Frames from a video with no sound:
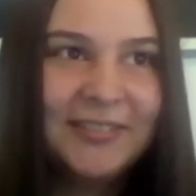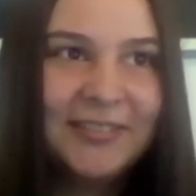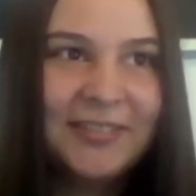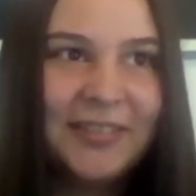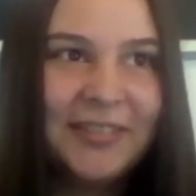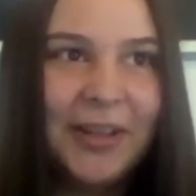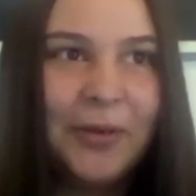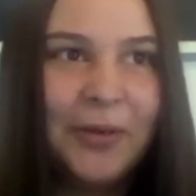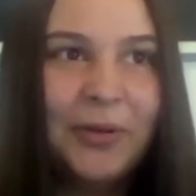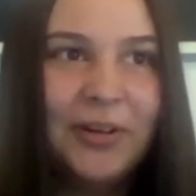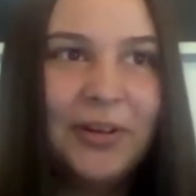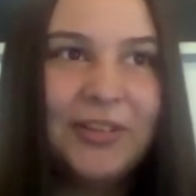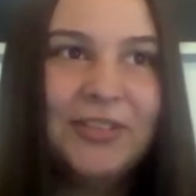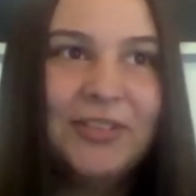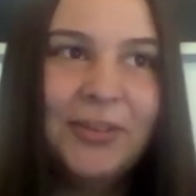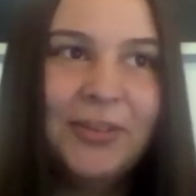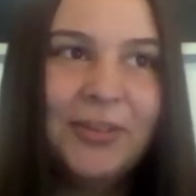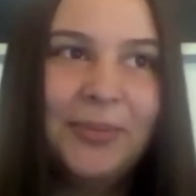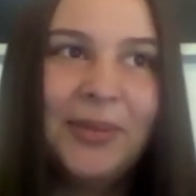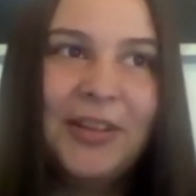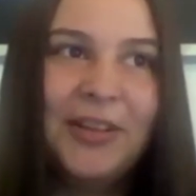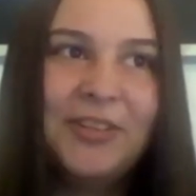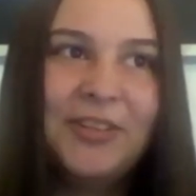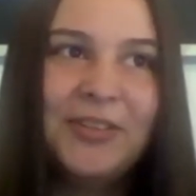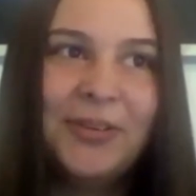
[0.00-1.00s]
will
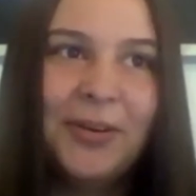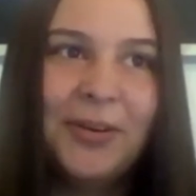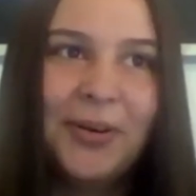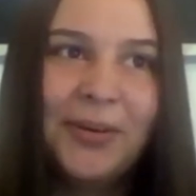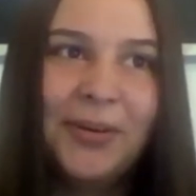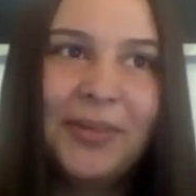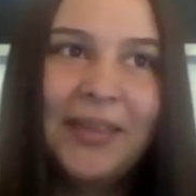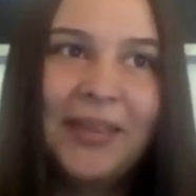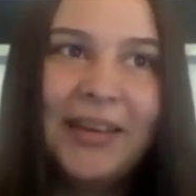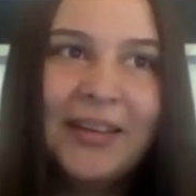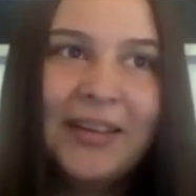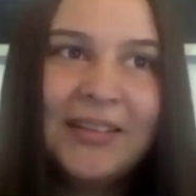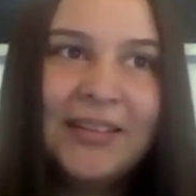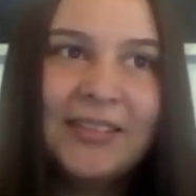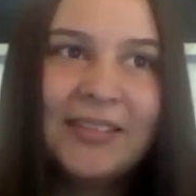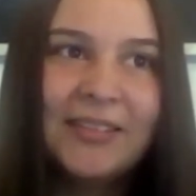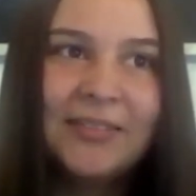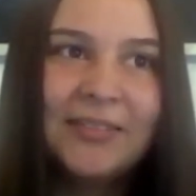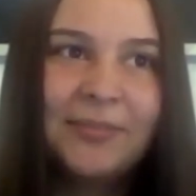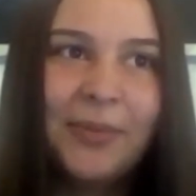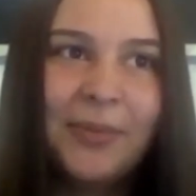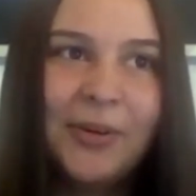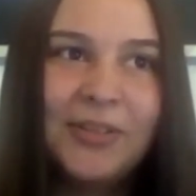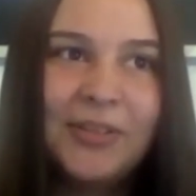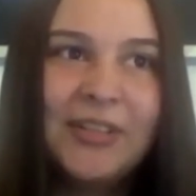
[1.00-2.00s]
assume that you know things,
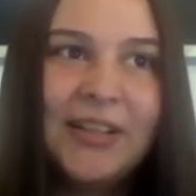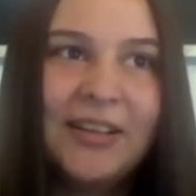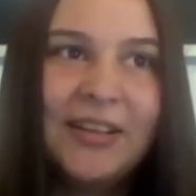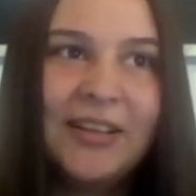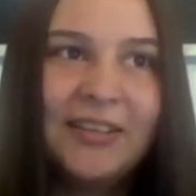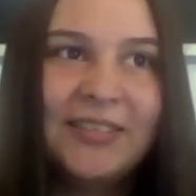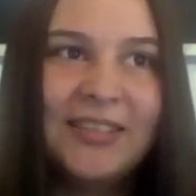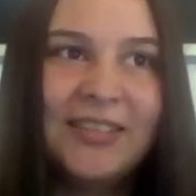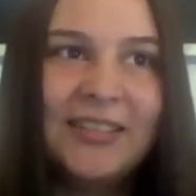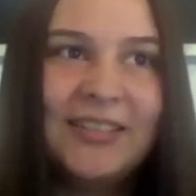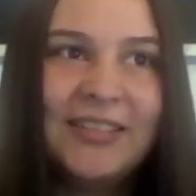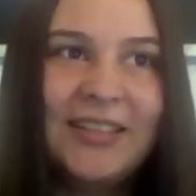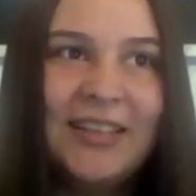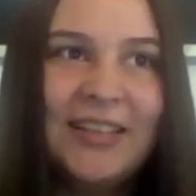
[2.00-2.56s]
mostly because it's